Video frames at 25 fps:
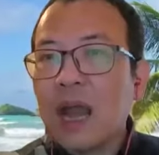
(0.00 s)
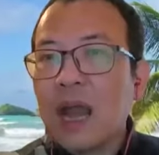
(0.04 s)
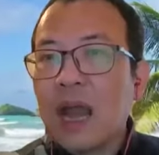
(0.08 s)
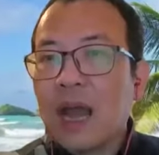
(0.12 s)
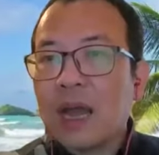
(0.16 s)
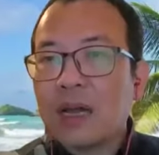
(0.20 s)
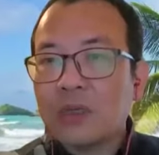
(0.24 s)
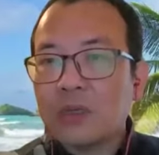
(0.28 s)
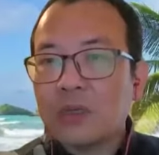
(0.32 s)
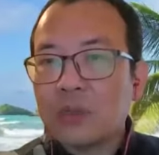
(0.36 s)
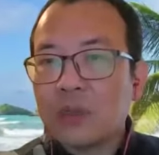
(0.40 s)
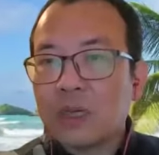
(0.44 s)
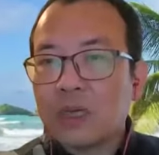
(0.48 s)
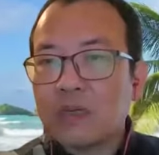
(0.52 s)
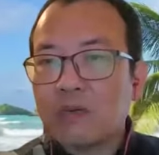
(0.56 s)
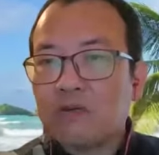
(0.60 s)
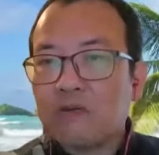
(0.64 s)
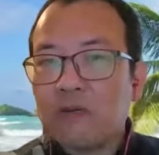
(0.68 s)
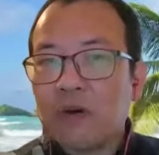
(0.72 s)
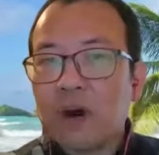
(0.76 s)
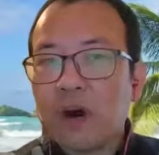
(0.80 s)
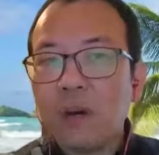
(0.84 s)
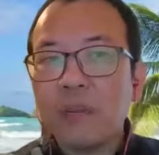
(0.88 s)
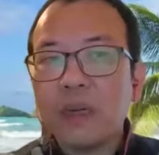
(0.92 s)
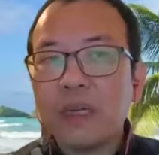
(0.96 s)
are
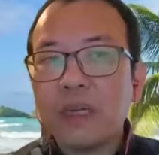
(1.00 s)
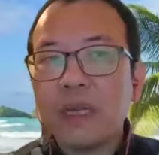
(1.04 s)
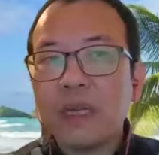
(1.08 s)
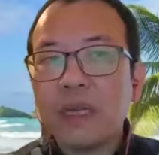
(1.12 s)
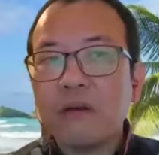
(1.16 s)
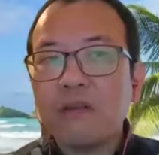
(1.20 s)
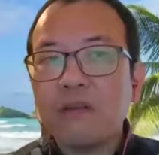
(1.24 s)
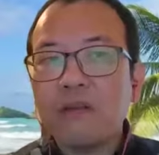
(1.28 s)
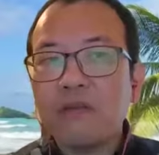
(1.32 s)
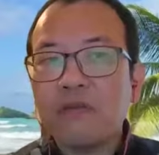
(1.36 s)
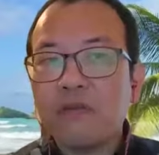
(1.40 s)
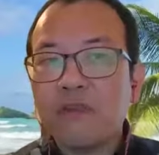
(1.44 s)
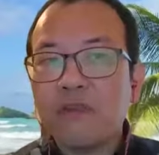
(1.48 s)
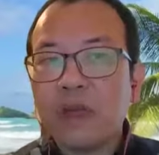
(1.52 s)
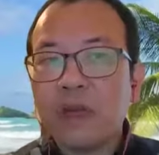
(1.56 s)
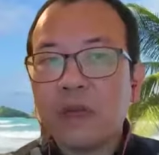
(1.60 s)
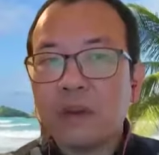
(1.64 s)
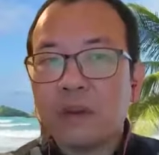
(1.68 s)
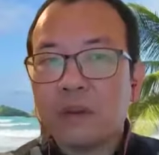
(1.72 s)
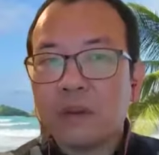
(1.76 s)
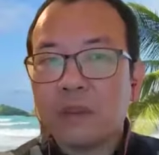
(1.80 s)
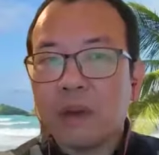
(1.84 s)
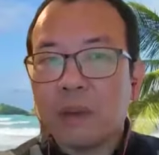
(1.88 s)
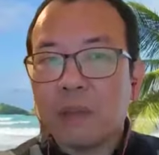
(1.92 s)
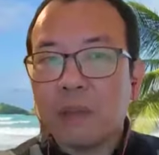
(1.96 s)
transformative
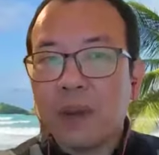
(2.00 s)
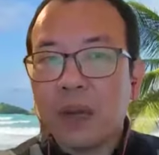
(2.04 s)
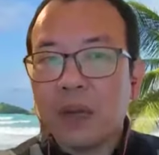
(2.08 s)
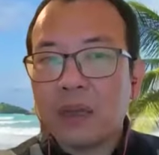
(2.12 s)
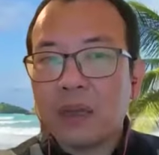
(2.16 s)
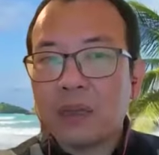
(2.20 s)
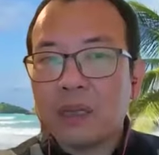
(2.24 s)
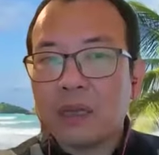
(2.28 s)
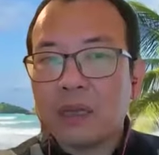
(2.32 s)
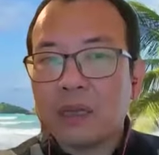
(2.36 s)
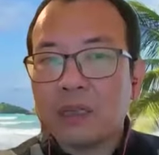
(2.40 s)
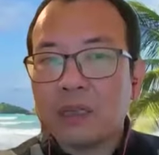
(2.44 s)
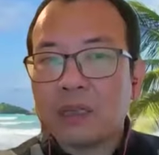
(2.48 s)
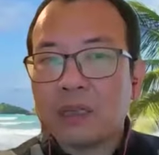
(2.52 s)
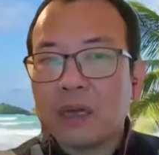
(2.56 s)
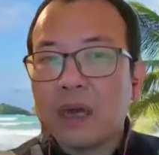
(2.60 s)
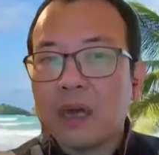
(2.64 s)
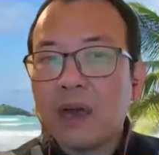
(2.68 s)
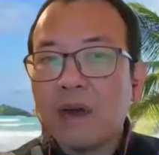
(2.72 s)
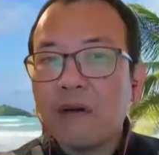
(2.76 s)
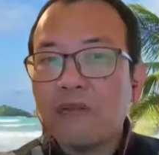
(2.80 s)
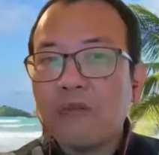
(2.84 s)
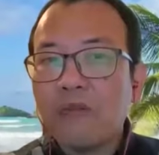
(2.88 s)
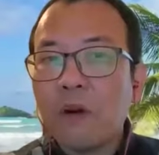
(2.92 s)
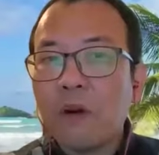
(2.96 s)
field methods
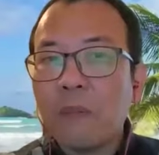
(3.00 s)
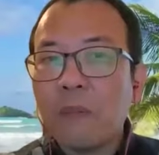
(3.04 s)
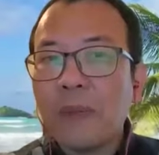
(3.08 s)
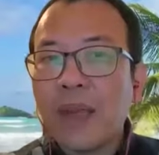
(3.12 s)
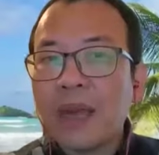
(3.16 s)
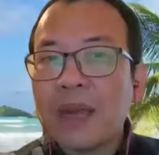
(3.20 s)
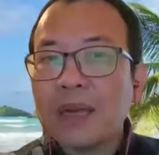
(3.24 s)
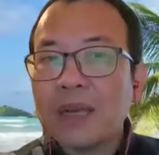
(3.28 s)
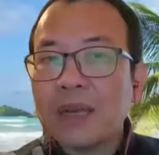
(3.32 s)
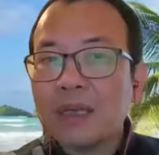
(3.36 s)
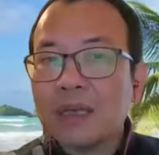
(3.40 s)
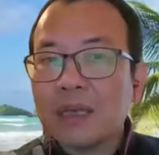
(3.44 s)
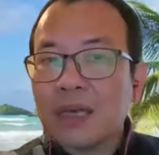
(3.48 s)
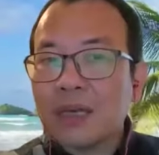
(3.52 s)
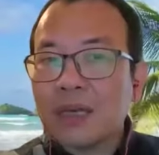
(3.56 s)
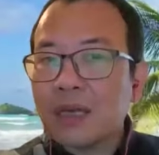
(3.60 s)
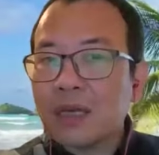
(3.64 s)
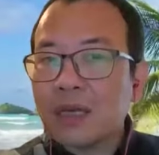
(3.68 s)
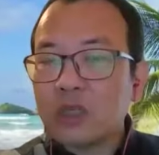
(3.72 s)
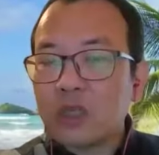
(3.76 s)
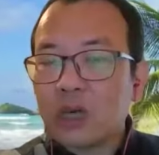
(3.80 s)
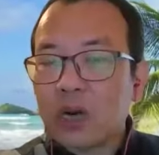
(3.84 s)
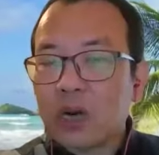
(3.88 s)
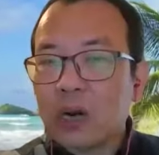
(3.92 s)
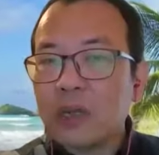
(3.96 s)
for many
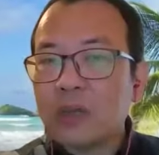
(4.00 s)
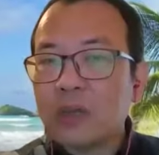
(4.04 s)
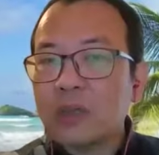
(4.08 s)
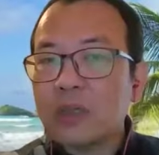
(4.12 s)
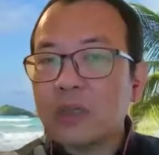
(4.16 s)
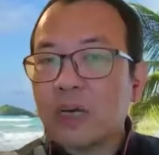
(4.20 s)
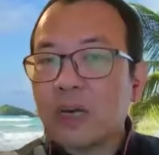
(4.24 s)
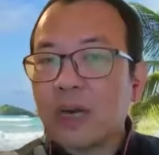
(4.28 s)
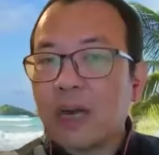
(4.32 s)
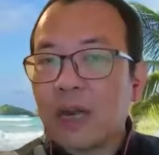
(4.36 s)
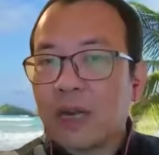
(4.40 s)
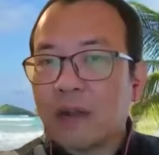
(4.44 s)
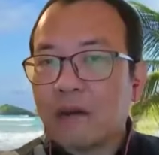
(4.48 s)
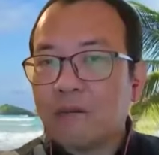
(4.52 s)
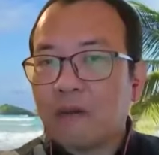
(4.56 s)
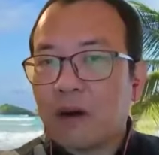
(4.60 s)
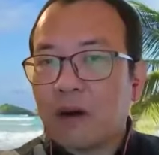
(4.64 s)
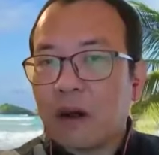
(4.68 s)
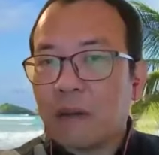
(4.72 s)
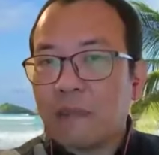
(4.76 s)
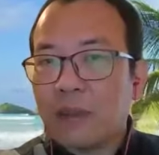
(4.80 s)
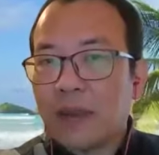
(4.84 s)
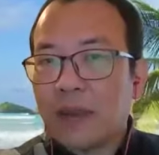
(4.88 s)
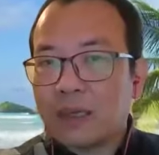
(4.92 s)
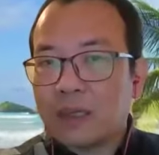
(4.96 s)
data challenging
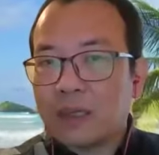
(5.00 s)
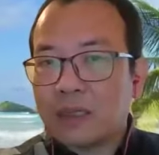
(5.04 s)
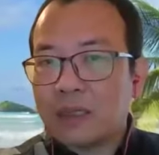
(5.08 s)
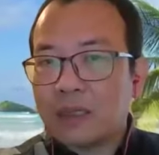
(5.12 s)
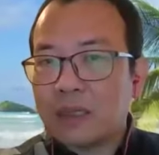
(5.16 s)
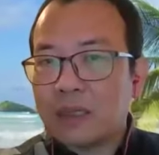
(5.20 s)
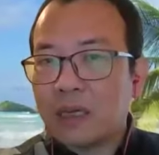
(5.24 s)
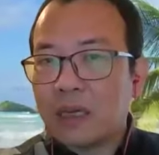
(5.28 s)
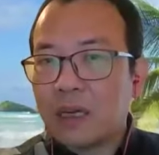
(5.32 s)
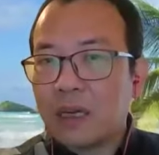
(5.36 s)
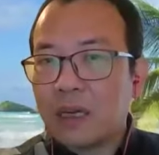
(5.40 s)
environments.